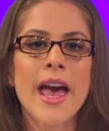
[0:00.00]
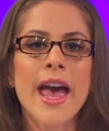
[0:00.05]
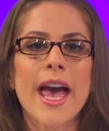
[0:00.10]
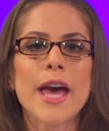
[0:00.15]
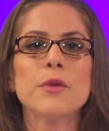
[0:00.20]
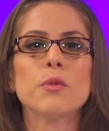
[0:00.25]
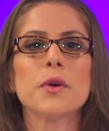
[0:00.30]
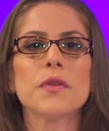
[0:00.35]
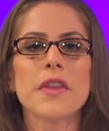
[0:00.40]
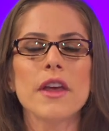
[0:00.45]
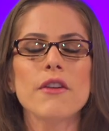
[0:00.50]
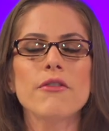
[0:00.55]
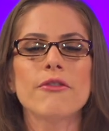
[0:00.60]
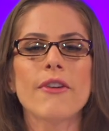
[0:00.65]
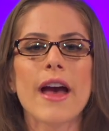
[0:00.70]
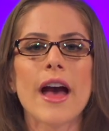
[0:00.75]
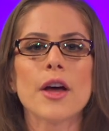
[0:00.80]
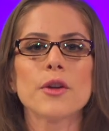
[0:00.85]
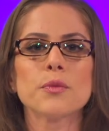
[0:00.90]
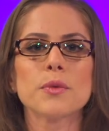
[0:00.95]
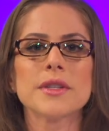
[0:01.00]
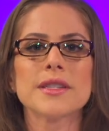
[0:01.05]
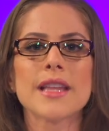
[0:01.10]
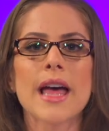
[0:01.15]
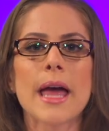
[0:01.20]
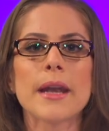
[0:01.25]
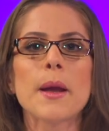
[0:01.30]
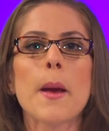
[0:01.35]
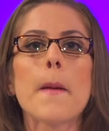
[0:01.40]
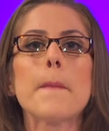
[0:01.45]
And what they found was
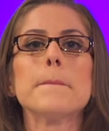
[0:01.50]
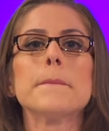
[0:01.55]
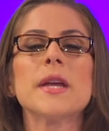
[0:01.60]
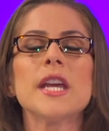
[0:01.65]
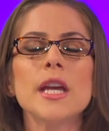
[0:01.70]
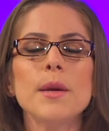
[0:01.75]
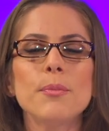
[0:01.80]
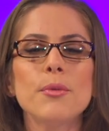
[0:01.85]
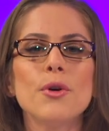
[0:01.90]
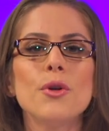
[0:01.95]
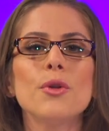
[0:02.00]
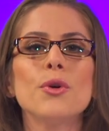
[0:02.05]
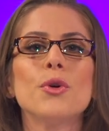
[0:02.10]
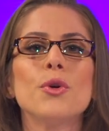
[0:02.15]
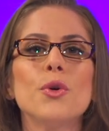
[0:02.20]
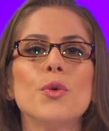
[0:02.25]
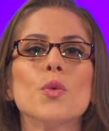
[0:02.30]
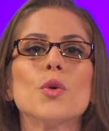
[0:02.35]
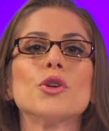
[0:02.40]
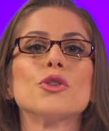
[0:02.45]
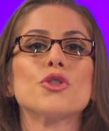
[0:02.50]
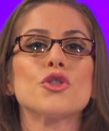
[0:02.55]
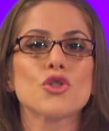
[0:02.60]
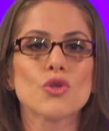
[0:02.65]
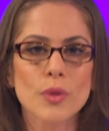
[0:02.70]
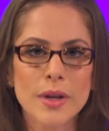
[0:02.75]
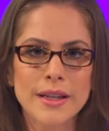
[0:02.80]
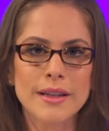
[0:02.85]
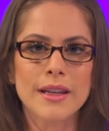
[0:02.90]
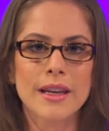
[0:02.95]
that people who were
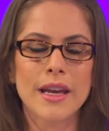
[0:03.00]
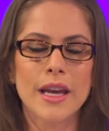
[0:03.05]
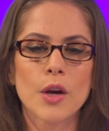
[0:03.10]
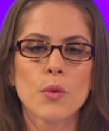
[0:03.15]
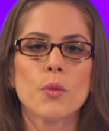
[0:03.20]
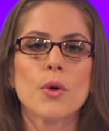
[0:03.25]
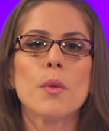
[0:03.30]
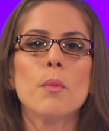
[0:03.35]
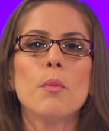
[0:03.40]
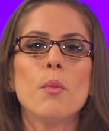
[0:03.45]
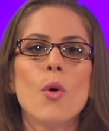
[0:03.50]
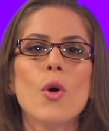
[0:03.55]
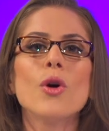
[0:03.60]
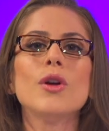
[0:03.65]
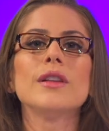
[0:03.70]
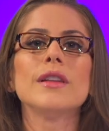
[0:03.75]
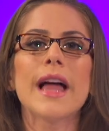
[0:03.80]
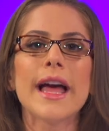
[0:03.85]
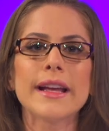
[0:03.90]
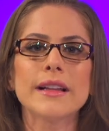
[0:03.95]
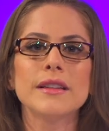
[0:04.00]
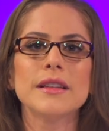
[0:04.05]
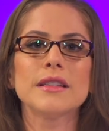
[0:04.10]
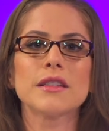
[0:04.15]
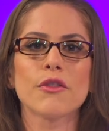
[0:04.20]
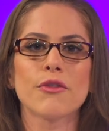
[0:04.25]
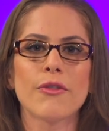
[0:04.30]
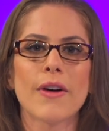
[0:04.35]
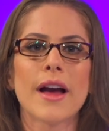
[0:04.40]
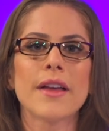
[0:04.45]
drinking were more likely
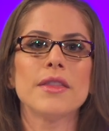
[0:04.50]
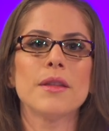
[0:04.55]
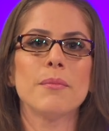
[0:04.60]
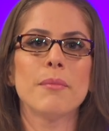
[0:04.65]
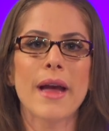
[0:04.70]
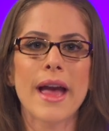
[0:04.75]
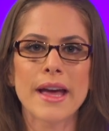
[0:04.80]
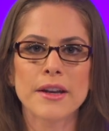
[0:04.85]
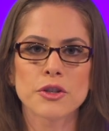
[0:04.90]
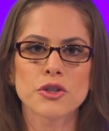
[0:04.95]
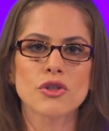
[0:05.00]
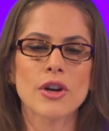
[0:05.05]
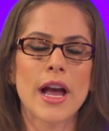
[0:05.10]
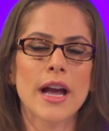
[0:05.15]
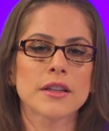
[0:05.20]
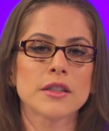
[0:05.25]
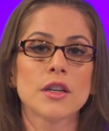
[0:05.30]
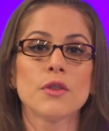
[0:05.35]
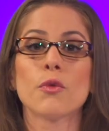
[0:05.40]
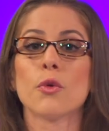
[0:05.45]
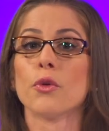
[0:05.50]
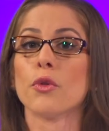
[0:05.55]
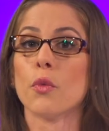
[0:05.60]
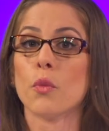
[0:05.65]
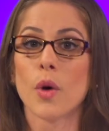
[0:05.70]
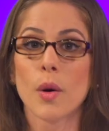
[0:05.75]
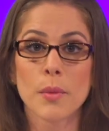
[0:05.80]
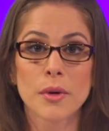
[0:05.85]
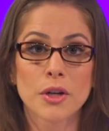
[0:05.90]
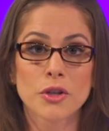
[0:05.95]
to find the man attractive or the
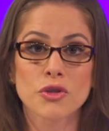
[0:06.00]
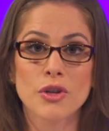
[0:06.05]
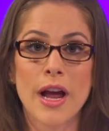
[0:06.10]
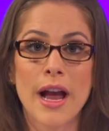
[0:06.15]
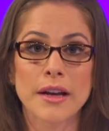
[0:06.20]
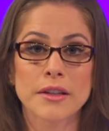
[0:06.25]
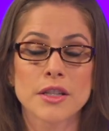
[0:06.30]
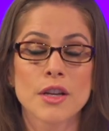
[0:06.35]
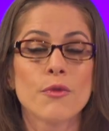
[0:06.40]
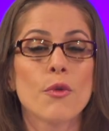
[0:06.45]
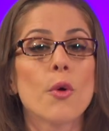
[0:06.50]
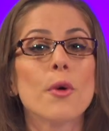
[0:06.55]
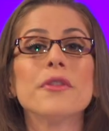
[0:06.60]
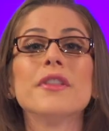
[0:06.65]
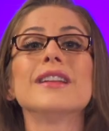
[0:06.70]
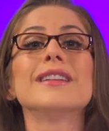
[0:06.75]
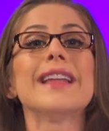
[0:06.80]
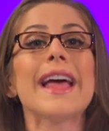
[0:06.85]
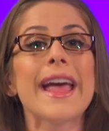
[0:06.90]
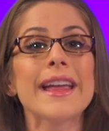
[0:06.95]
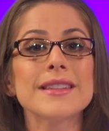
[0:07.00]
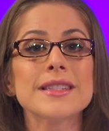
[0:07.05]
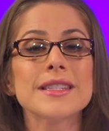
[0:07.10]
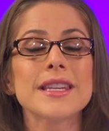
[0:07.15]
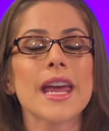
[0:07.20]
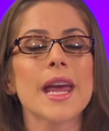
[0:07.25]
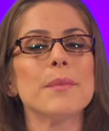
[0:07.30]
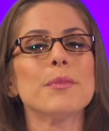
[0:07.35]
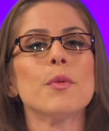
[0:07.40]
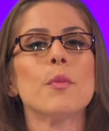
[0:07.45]
woman attractive or the
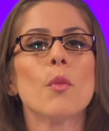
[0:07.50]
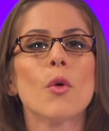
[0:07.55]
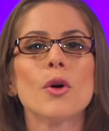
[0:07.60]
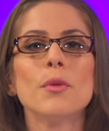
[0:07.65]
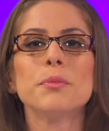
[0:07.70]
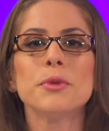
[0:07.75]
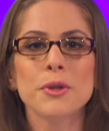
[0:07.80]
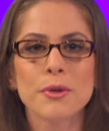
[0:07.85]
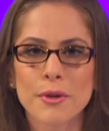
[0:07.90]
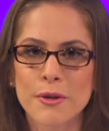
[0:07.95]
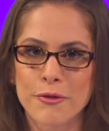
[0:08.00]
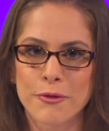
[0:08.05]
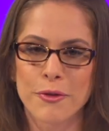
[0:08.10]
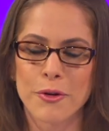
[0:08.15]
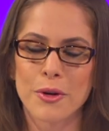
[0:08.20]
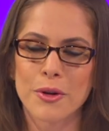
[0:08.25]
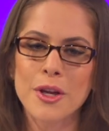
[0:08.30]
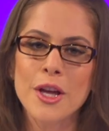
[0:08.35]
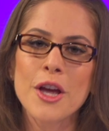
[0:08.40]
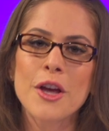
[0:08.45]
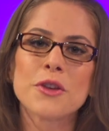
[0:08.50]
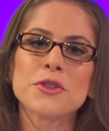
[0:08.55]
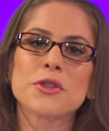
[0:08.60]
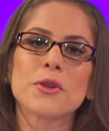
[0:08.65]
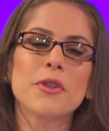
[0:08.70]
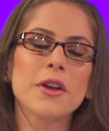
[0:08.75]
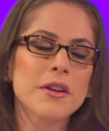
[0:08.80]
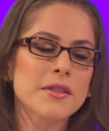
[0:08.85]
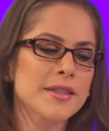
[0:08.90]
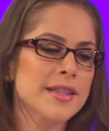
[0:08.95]
landscape more beautiful.
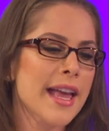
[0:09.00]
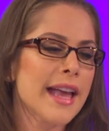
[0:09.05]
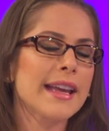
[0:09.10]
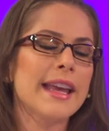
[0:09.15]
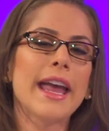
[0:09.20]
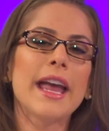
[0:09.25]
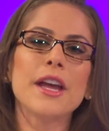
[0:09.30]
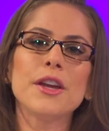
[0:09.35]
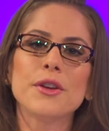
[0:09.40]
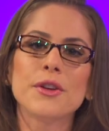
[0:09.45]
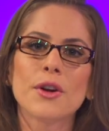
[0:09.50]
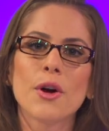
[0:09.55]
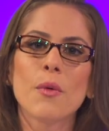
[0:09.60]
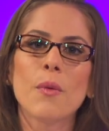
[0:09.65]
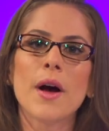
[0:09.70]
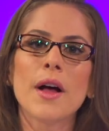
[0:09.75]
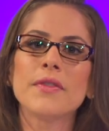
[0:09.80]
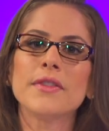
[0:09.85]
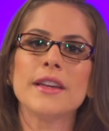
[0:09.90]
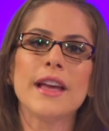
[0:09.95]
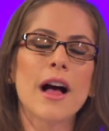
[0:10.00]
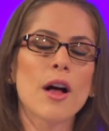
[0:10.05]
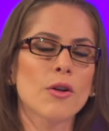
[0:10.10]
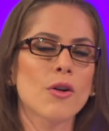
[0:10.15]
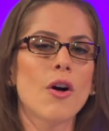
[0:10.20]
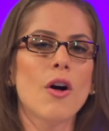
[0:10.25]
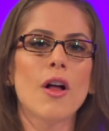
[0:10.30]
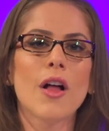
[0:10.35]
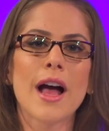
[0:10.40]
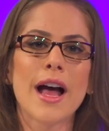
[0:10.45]
So they're saying, hey, you know what? The
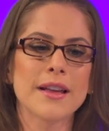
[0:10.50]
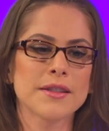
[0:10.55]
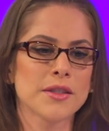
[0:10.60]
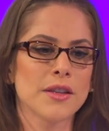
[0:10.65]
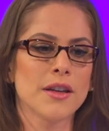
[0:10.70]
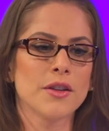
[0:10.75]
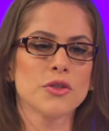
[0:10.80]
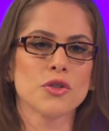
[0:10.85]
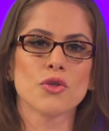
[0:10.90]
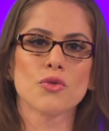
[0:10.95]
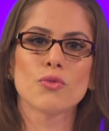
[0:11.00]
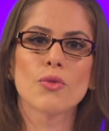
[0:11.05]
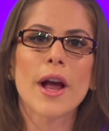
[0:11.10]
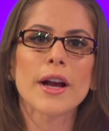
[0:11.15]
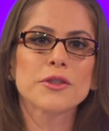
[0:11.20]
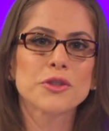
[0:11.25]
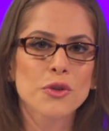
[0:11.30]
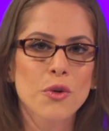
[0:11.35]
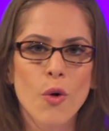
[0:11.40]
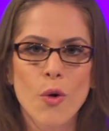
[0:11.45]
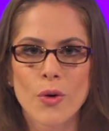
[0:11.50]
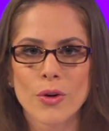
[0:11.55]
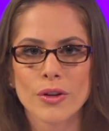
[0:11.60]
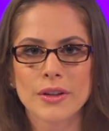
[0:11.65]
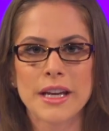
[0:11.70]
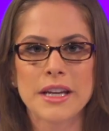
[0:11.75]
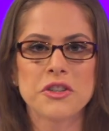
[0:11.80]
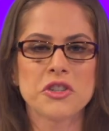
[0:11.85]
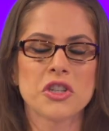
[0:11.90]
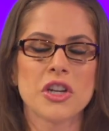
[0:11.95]
alcohol has a direct
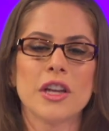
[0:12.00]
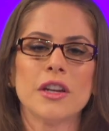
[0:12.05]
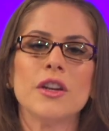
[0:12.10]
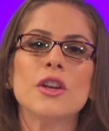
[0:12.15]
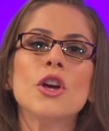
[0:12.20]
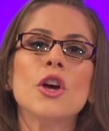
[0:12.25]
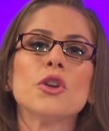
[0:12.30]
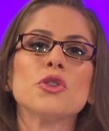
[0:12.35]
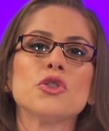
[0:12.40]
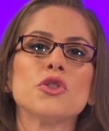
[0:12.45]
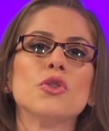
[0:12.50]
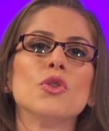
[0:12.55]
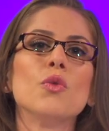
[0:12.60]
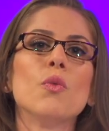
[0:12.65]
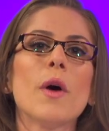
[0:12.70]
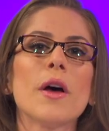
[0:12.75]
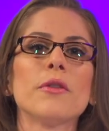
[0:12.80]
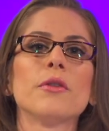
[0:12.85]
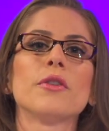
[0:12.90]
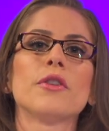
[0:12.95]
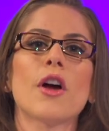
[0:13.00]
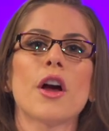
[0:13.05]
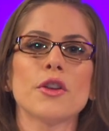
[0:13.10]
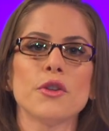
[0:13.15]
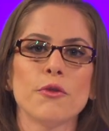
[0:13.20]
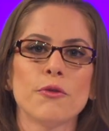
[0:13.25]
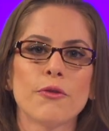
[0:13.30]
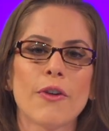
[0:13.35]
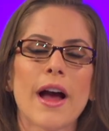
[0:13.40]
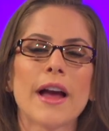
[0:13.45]
correlation to whether or not
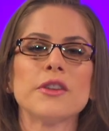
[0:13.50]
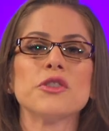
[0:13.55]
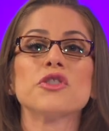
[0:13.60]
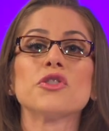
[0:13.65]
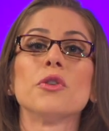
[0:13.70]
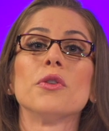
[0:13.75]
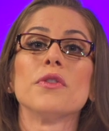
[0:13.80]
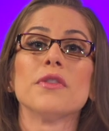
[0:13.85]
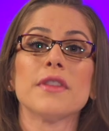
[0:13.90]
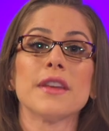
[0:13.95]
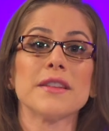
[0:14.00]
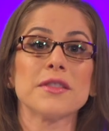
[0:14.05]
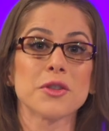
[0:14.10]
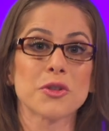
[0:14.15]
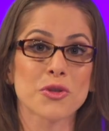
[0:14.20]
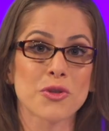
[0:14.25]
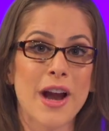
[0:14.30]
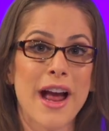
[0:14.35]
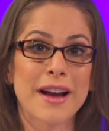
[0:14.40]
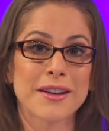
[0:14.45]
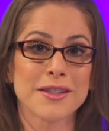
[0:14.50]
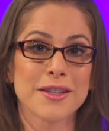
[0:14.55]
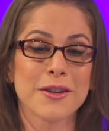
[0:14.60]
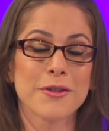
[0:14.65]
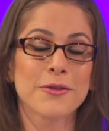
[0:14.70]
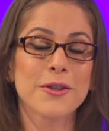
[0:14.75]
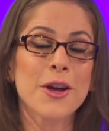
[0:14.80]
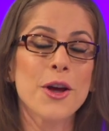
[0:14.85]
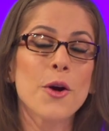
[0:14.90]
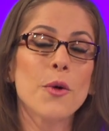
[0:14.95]
you find certain things
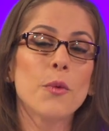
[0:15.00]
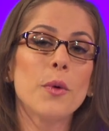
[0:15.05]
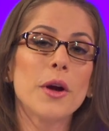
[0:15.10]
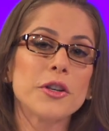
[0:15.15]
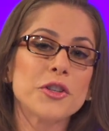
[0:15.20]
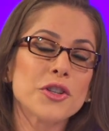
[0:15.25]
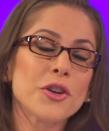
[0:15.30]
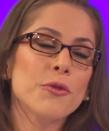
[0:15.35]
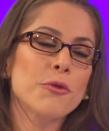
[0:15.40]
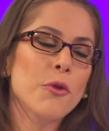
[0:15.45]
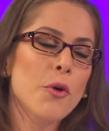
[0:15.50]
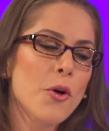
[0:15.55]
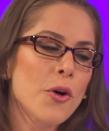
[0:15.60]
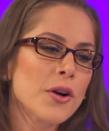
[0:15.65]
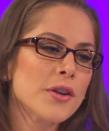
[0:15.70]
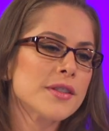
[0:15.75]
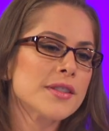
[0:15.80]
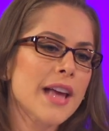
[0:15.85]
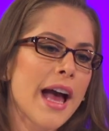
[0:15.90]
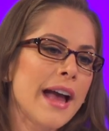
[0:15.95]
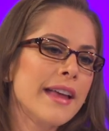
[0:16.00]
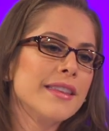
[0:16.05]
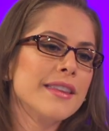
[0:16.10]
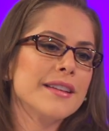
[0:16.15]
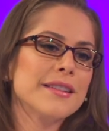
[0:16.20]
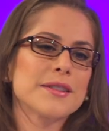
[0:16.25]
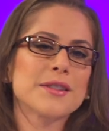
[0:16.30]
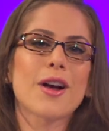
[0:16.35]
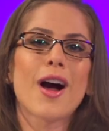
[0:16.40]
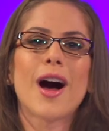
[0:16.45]
attractive, which of course I
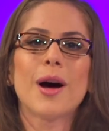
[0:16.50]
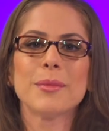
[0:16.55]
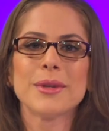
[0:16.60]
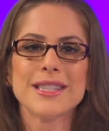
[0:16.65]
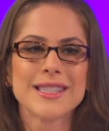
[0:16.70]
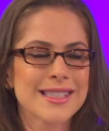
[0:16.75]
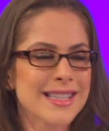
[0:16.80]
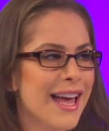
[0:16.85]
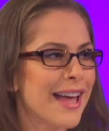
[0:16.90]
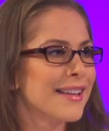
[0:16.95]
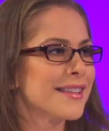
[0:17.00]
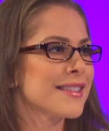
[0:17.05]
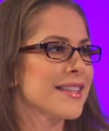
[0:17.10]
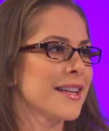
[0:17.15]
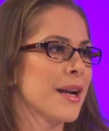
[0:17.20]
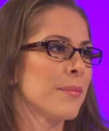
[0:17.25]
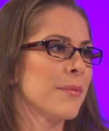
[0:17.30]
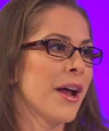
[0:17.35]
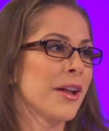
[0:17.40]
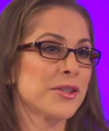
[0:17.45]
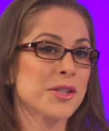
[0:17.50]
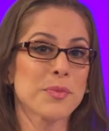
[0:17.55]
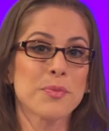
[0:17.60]
think is common sense, and I'm not